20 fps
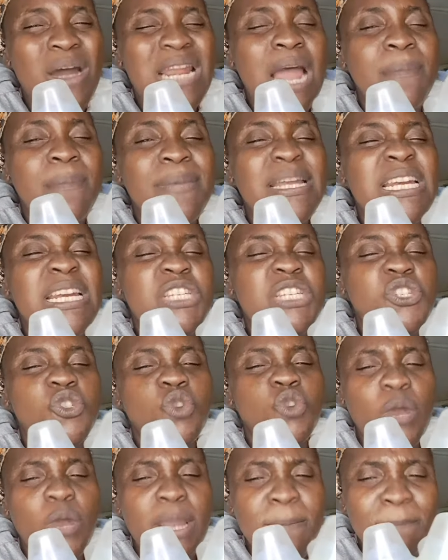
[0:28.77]
that have been
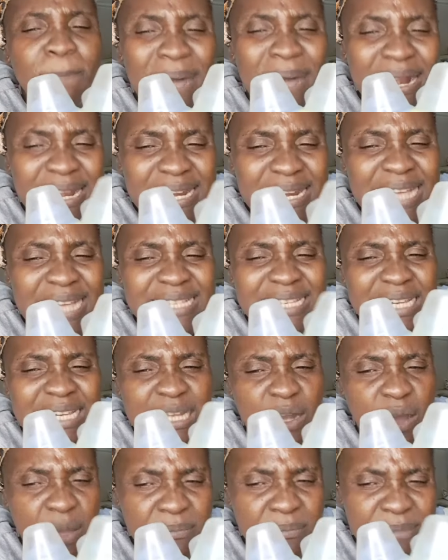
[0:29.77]
destroying barrenness
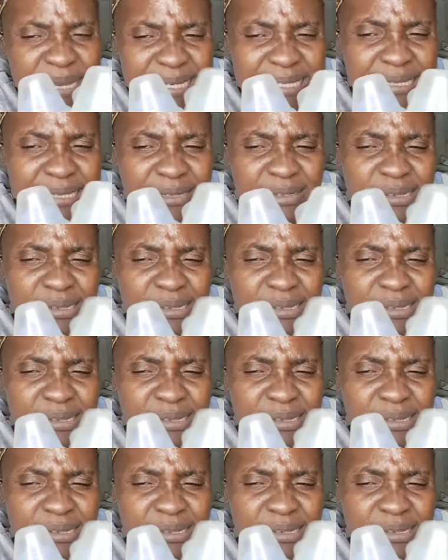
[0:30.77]
in our midst,